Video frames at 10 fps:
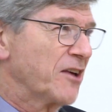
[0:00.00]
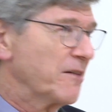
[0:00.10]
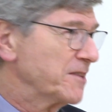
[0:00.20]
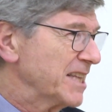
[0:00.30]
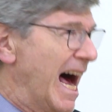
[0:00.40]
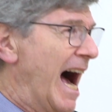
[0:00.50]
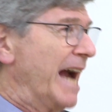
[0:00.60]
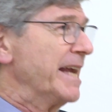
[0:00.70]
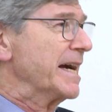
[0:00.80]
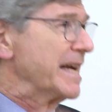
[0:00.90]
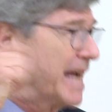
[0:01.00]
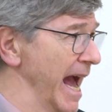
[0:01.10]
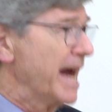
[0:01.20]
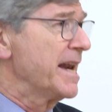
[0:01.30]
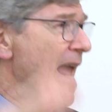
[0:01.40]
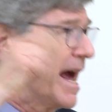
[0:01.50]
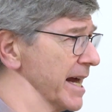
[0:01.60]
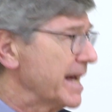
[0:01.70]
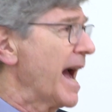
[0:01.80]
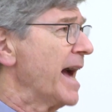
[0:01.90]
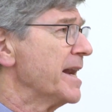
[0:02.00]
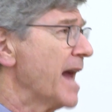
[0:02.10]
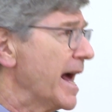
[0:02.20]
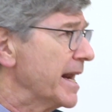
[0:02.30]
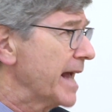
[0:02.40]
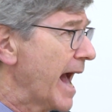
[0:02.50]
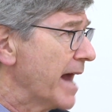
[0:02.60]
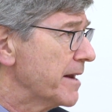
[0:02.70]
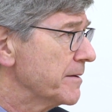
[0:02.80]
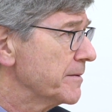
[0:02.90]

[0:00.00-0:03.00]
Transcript: have lied again and again and again.